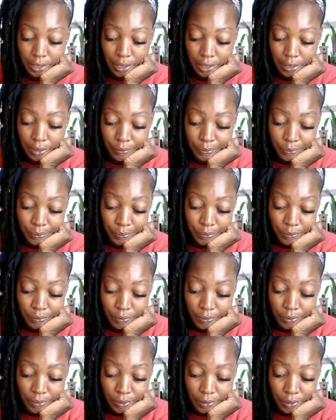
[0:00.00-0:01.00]

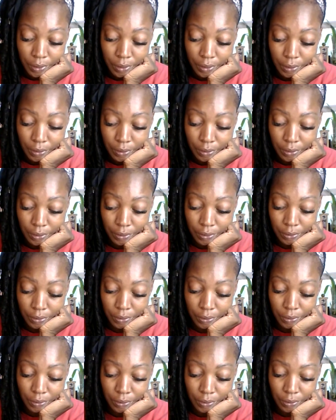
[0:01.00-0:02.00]

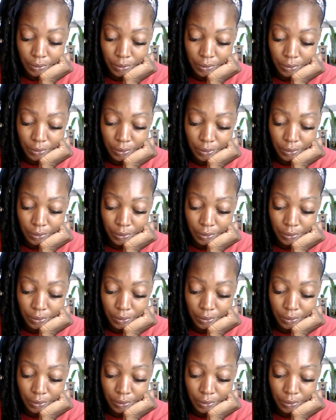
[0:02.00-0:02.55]
(silence)